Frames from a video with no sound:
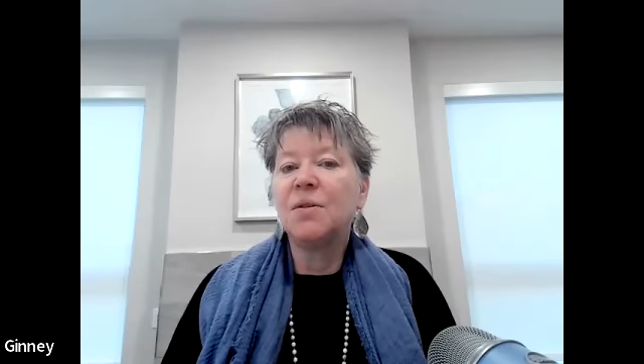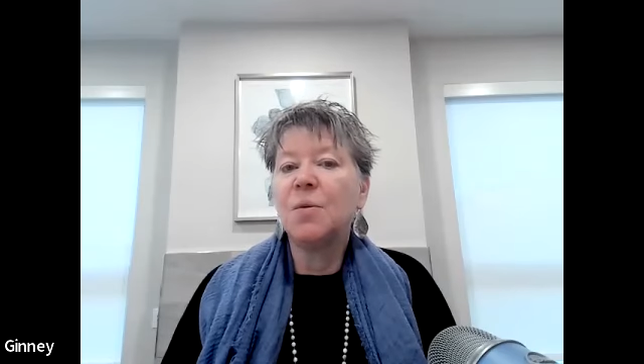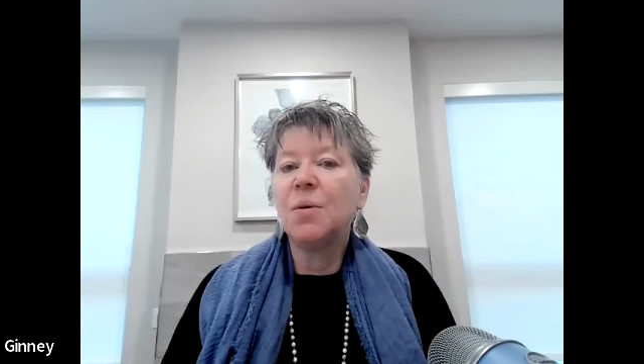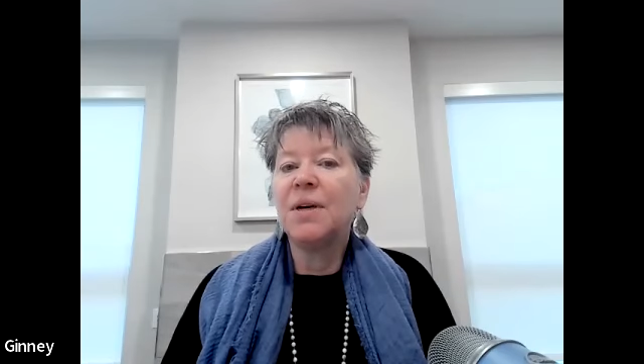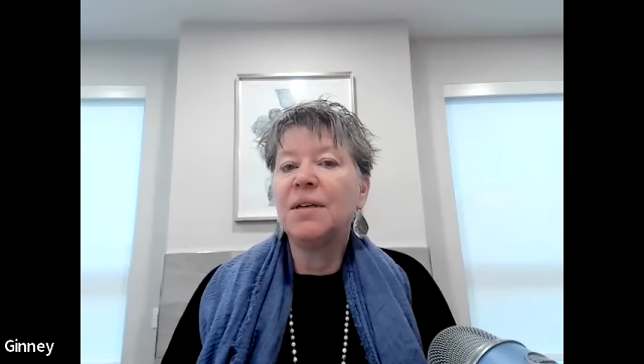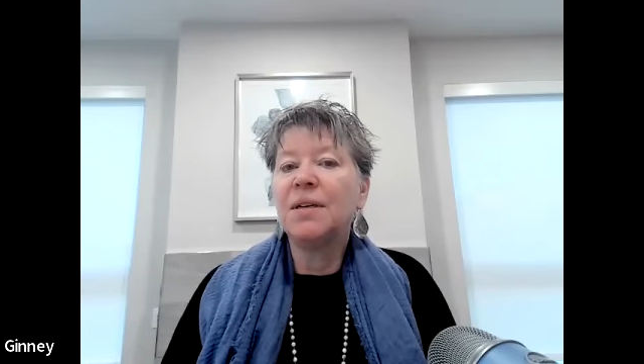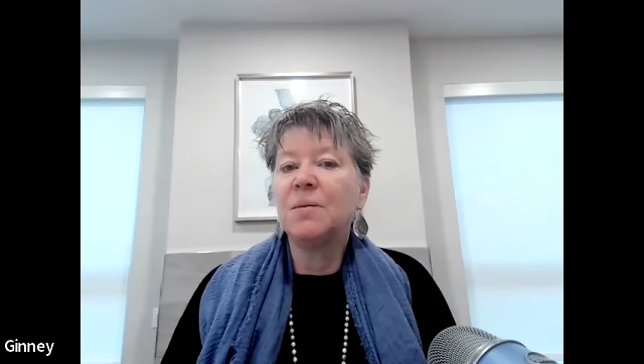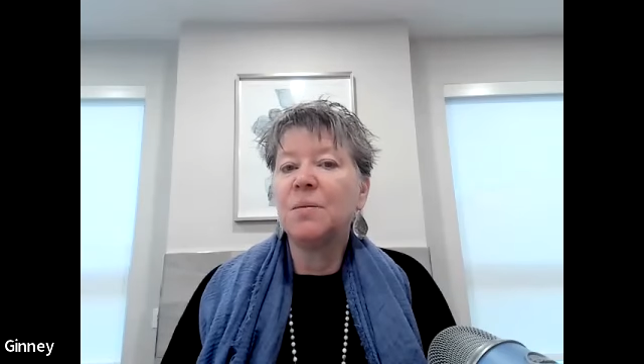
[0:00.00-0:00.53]

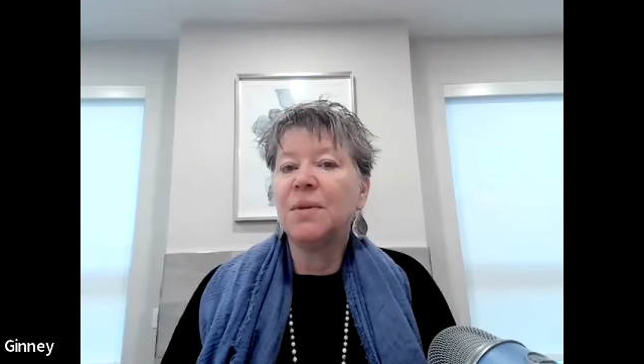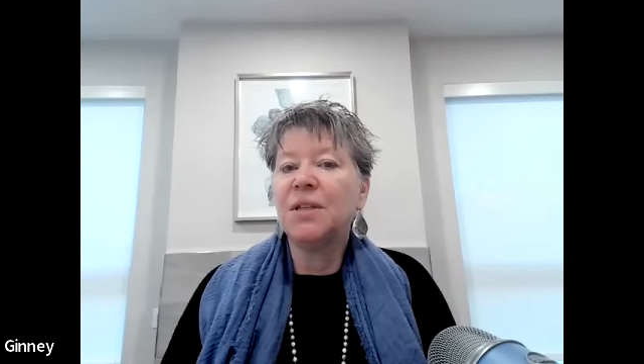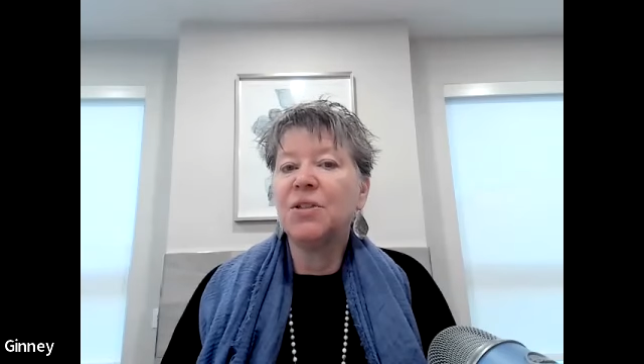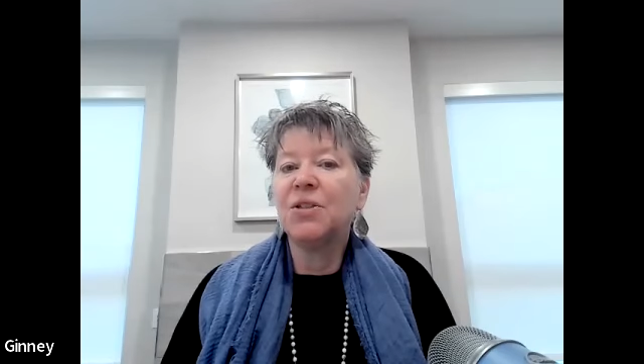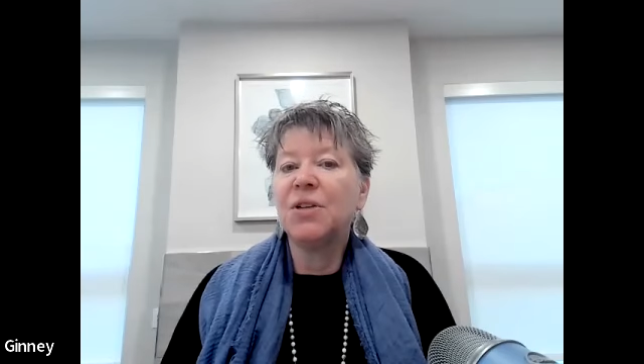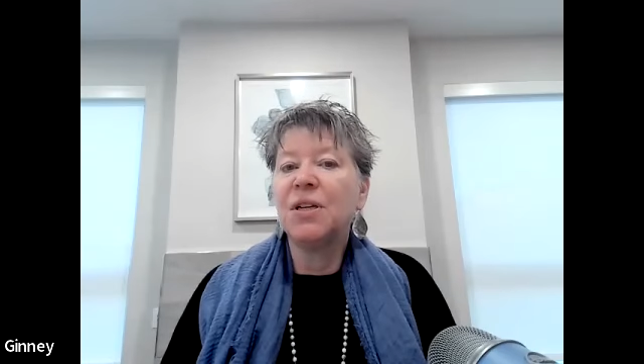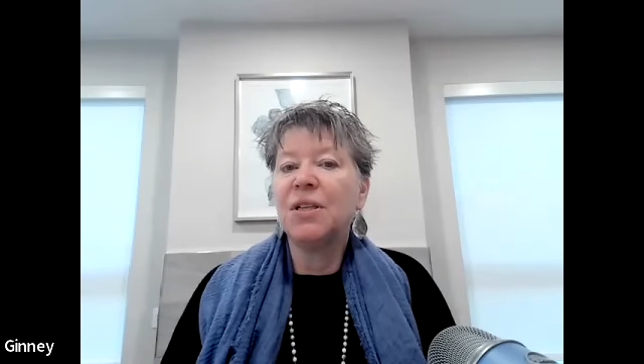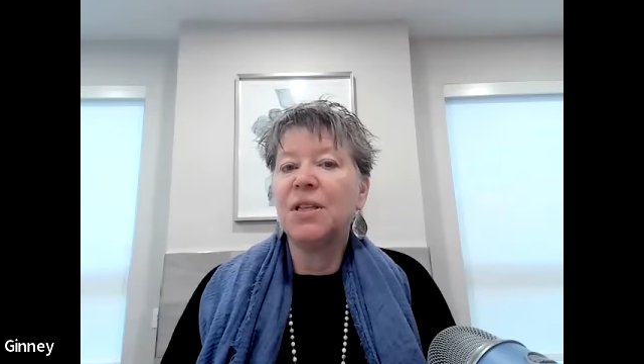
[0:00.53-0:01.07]
quite a
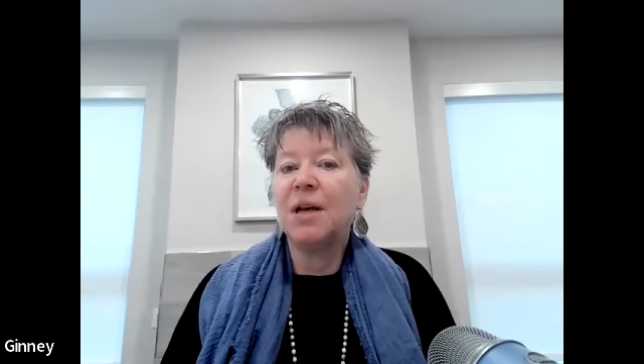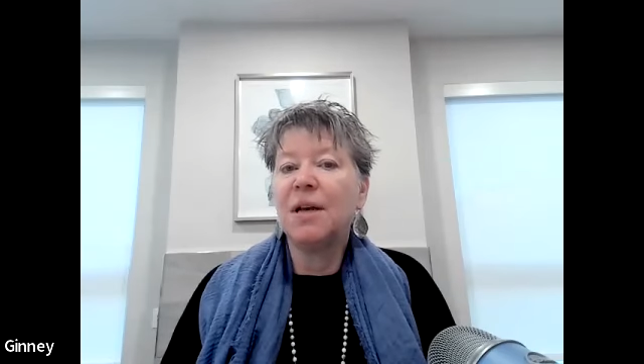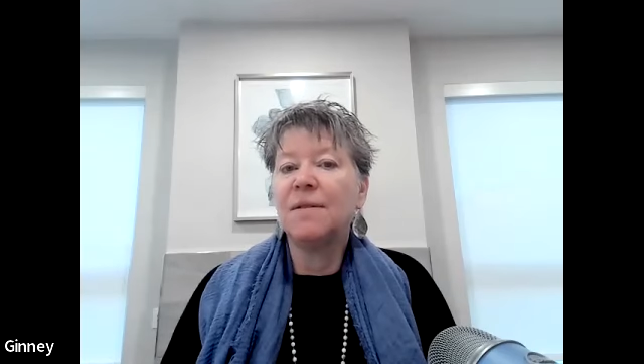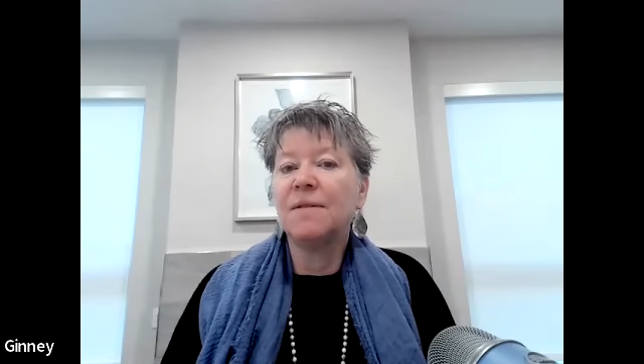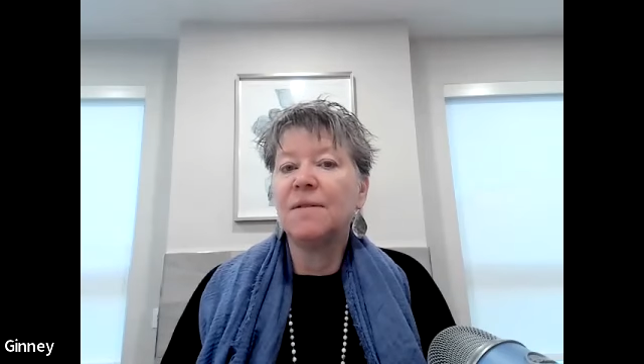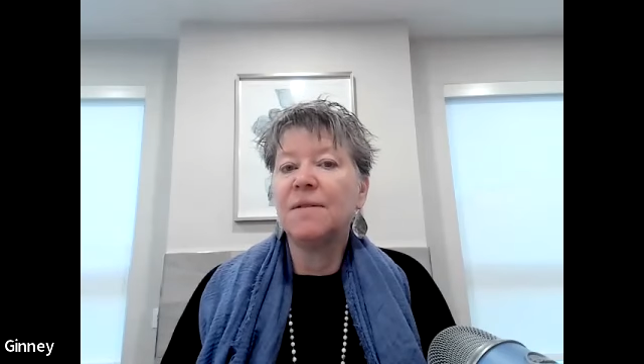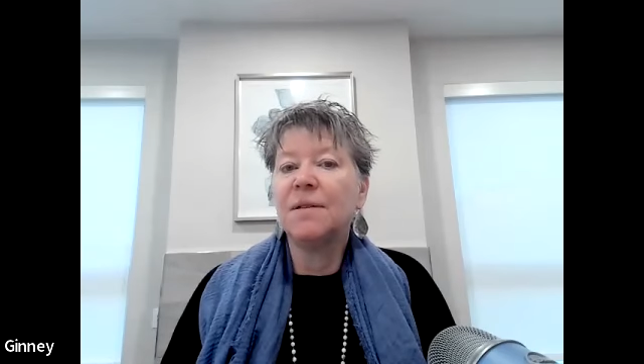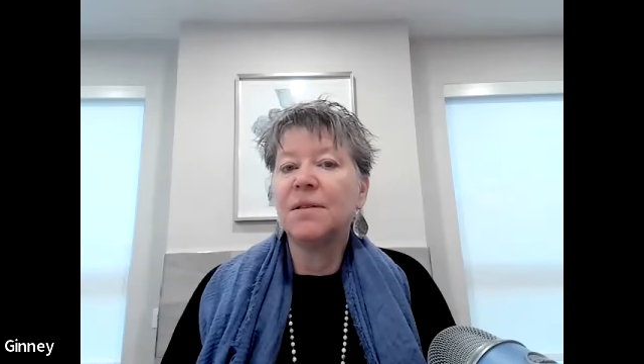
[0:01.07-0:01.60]
rich
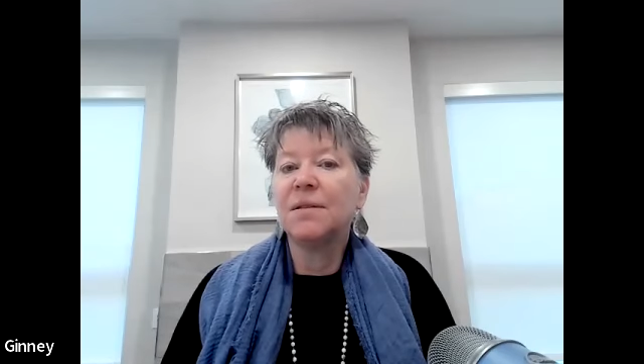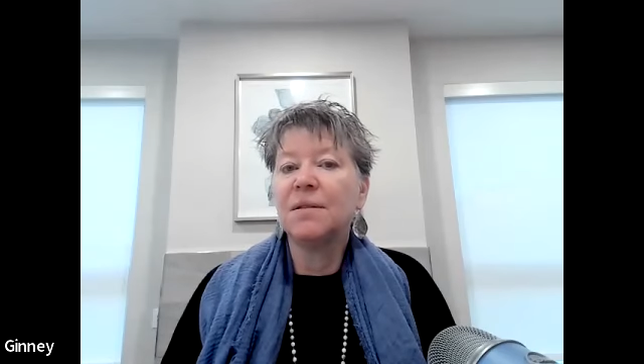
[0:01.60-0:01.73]
life.